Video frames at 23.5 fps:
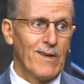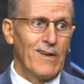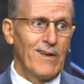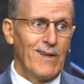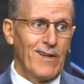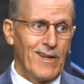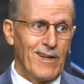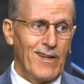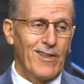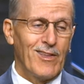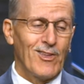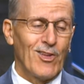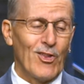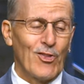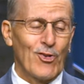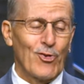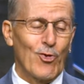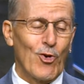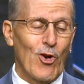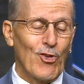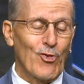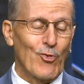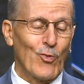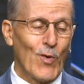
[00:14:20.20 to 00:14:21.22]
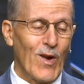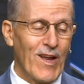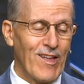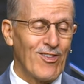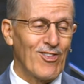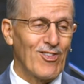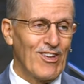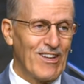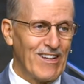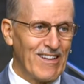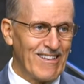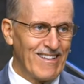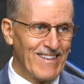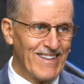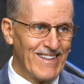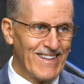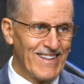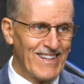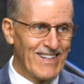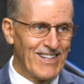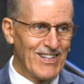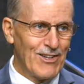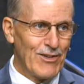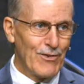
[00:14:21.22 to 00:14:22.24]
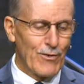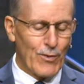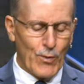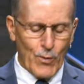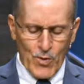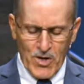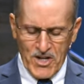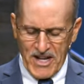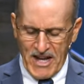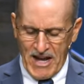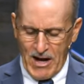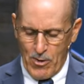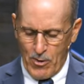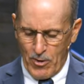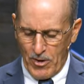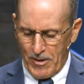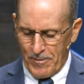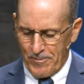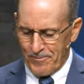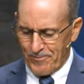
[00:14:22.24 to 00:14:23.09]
He's on the cross resting for one hour.